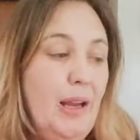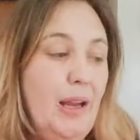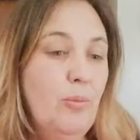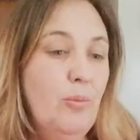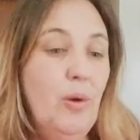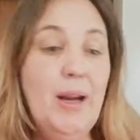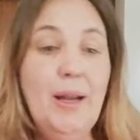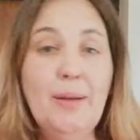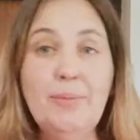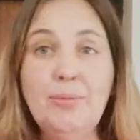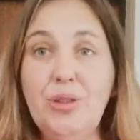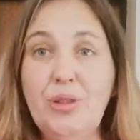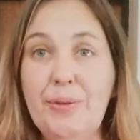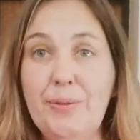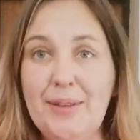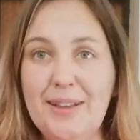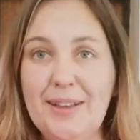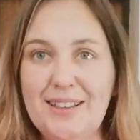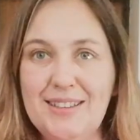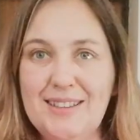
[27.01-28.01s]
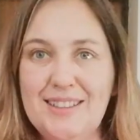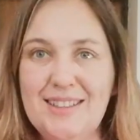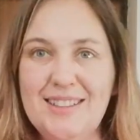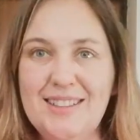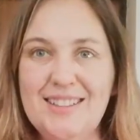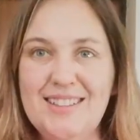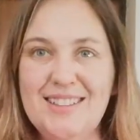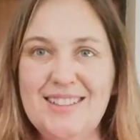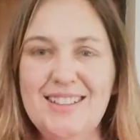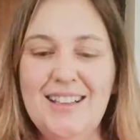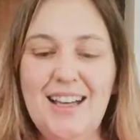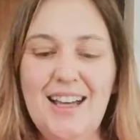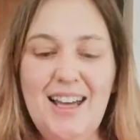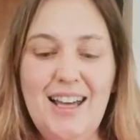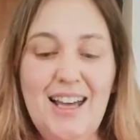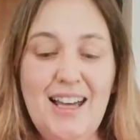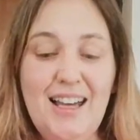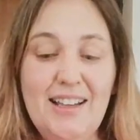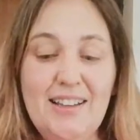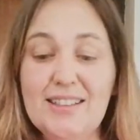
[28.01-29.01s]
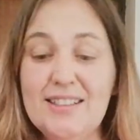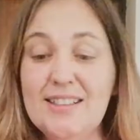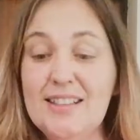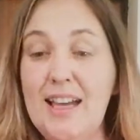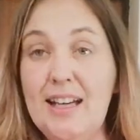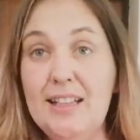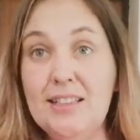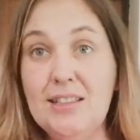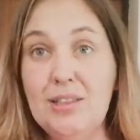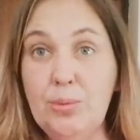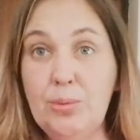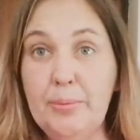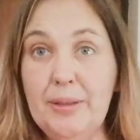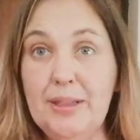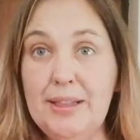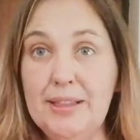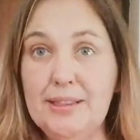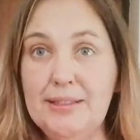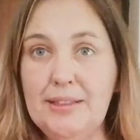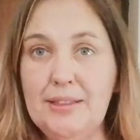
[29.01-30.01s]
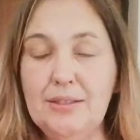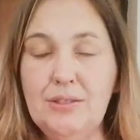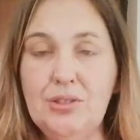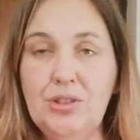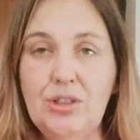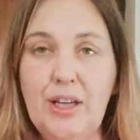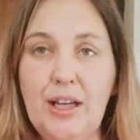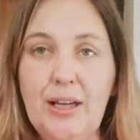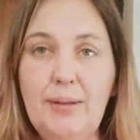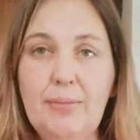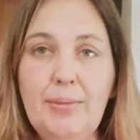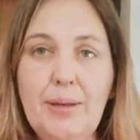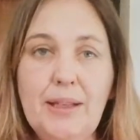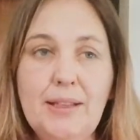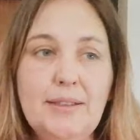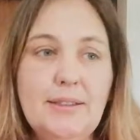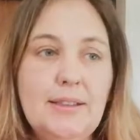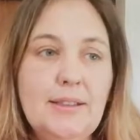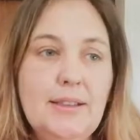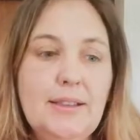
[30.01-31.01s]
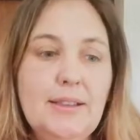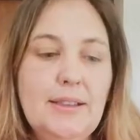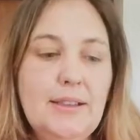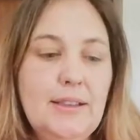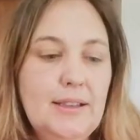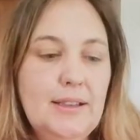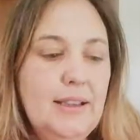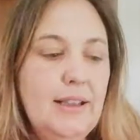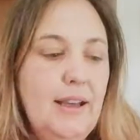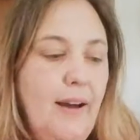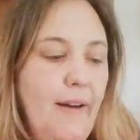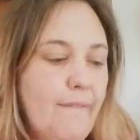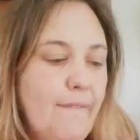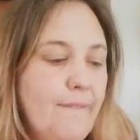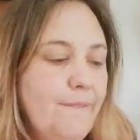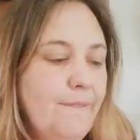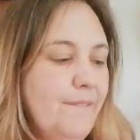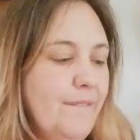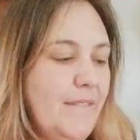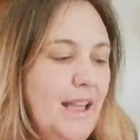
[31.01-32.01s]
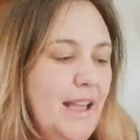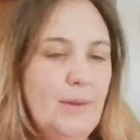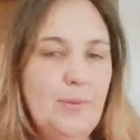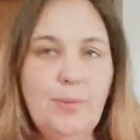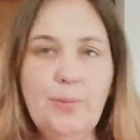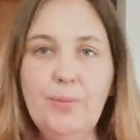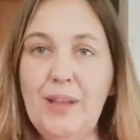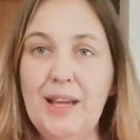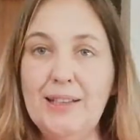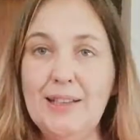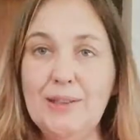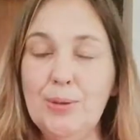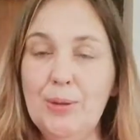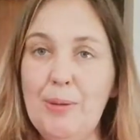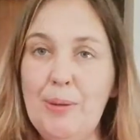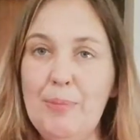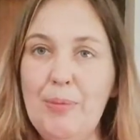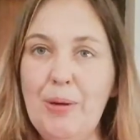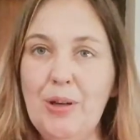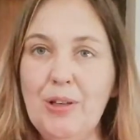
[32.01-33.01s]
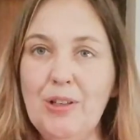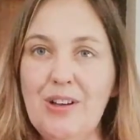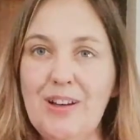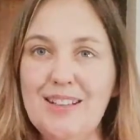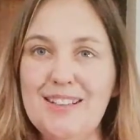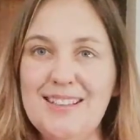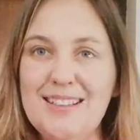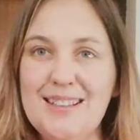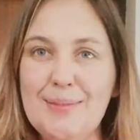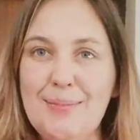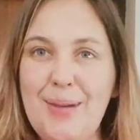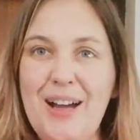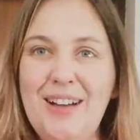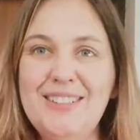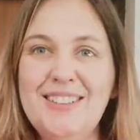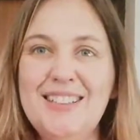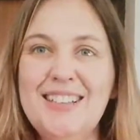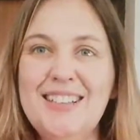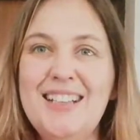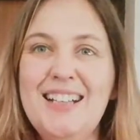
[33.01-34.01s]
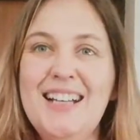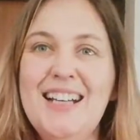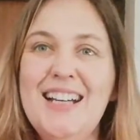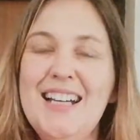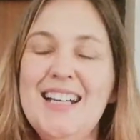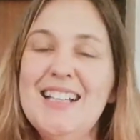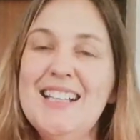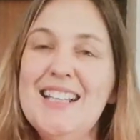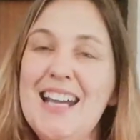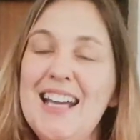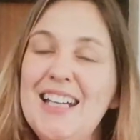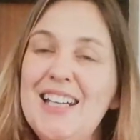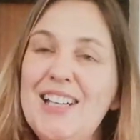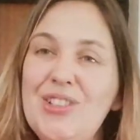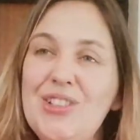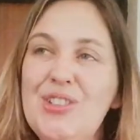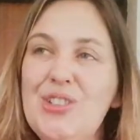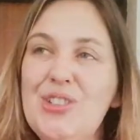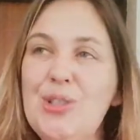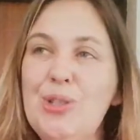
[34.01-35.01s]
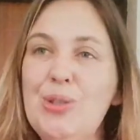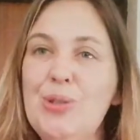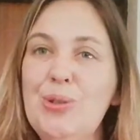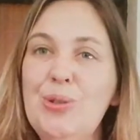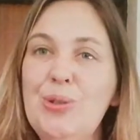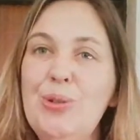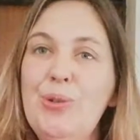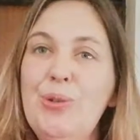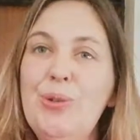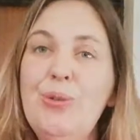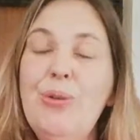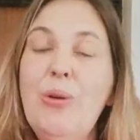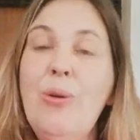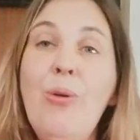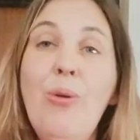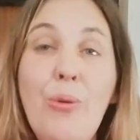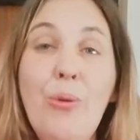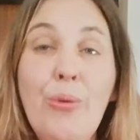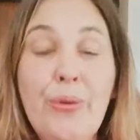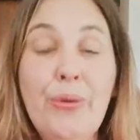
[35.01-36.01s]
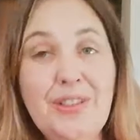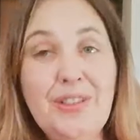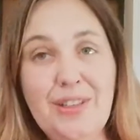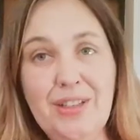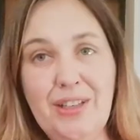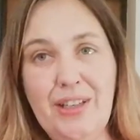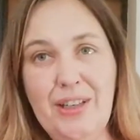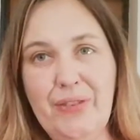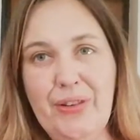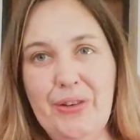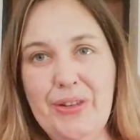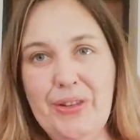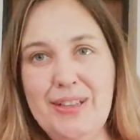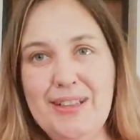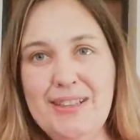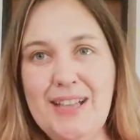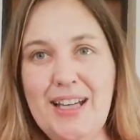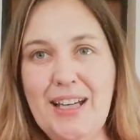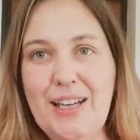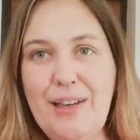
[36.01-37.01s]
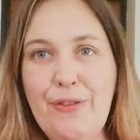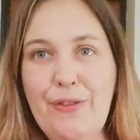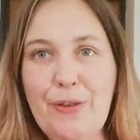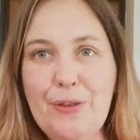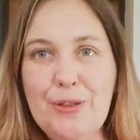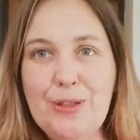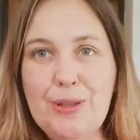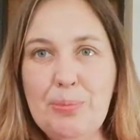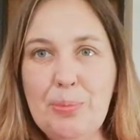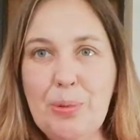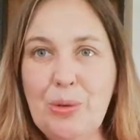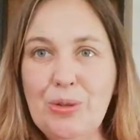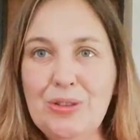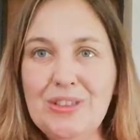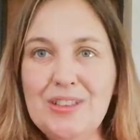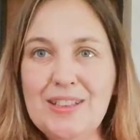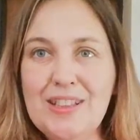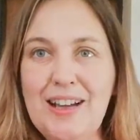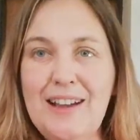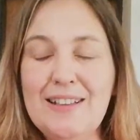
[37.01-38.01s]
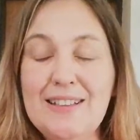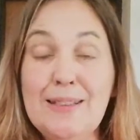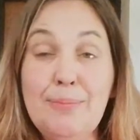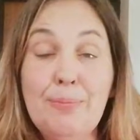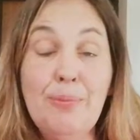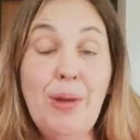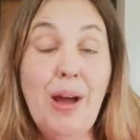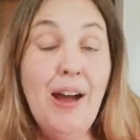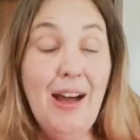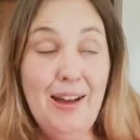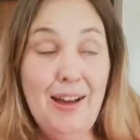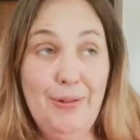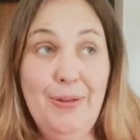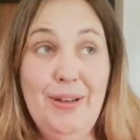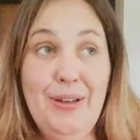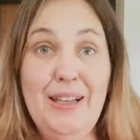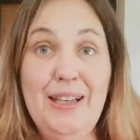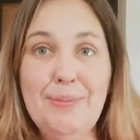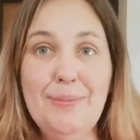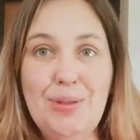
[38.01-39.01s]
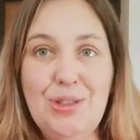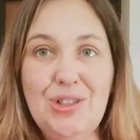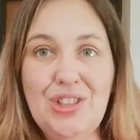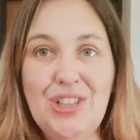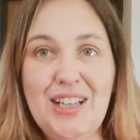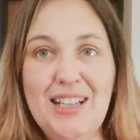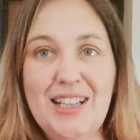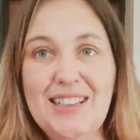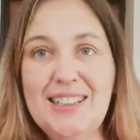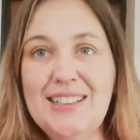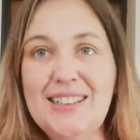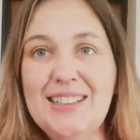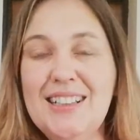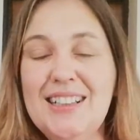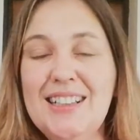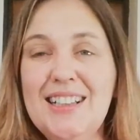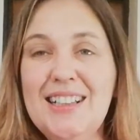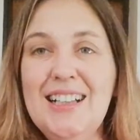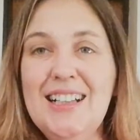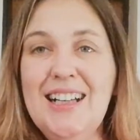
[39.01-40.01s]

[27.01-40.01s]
and what I'm doing with it. In this case, it will be knitting today, but yeah, that's what my podcast is about. Thank you to all returning viewers. Thank you for your support. I really appreciate it.